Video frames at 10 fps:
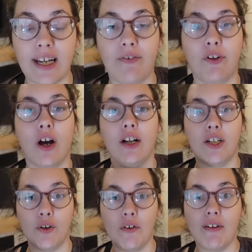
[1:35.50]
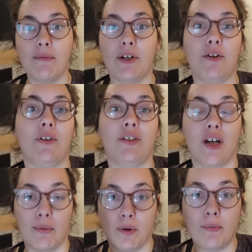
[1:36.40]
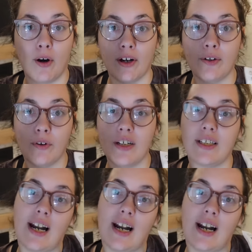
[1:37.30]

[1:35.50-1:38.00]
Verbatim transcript: if you got two of them to do the double barn doors